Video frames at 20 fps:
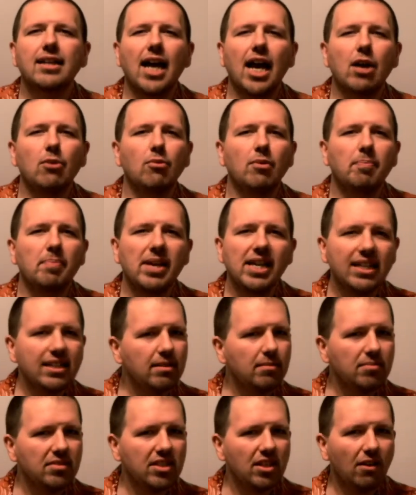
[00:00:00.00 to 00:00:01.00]
God
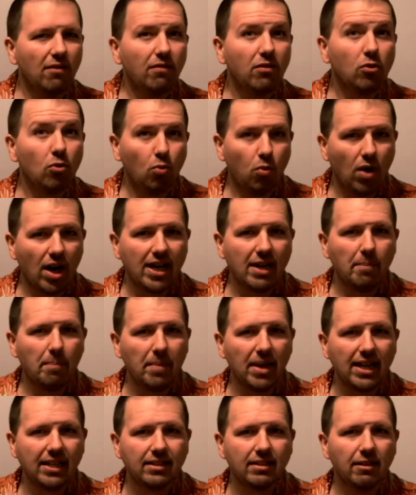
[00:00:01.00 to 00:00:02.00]
repeats himself quite a
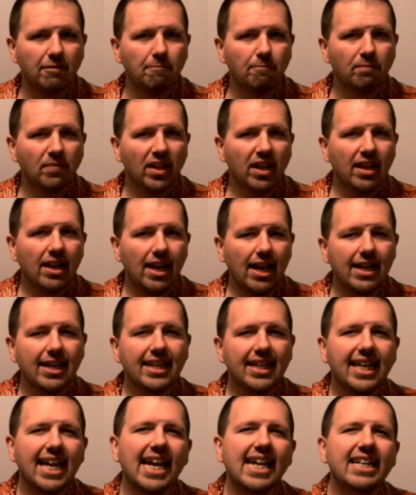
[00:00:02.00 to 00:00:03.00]
bit
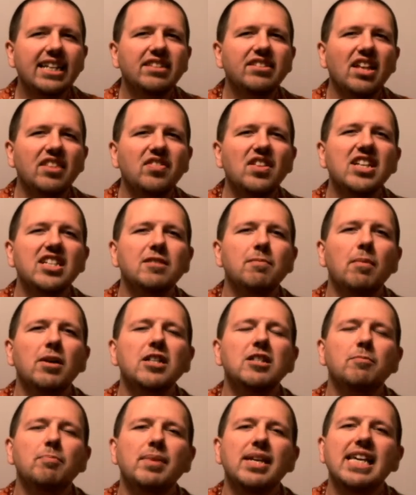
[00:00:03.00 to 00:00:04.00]
indicating that this
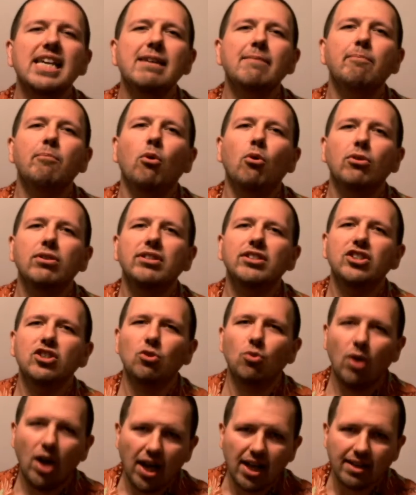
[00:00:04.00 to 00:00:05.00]
must be important
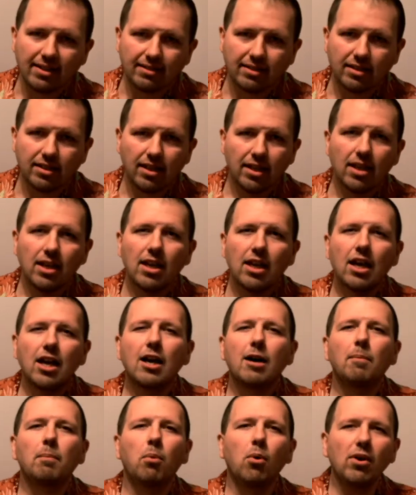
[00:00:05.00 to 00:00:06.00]
to us.
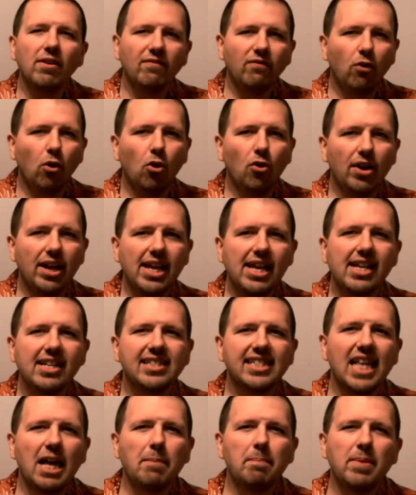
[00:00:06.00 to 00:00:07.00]
Point four
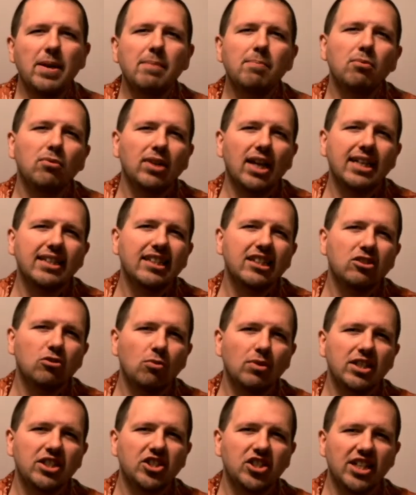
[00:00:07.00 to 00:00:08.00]
is that people like to
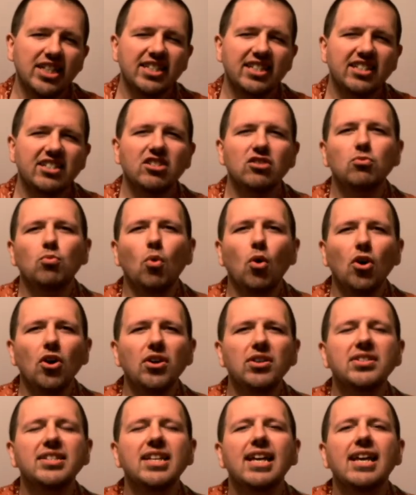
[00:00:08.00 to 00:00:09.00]
twist Jesus'
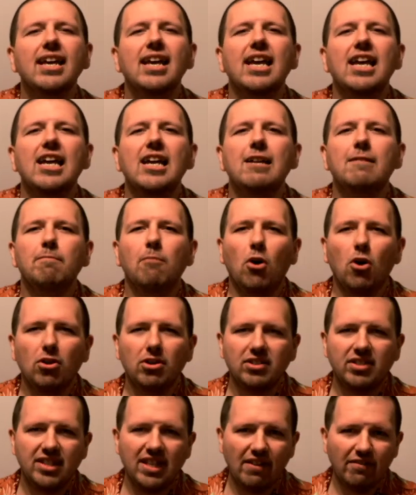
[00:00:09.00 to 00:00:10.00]
words in
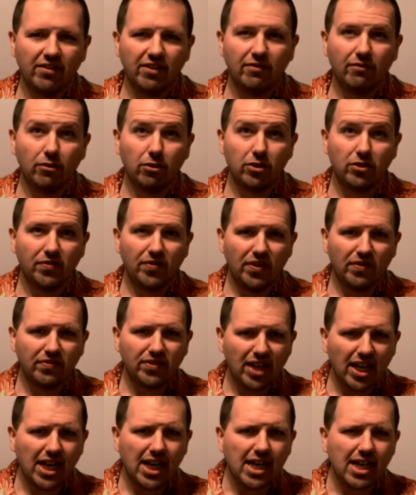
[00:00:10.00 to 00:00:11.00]
Mark 7, verse
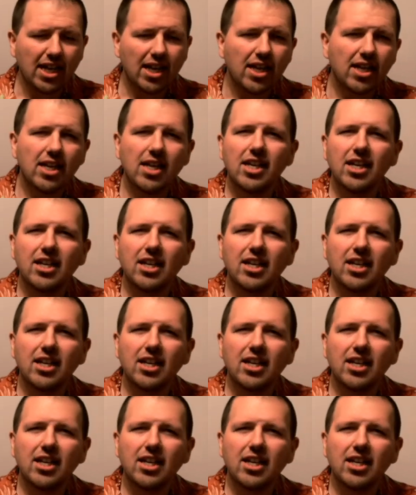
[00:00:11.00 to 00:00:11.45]
15.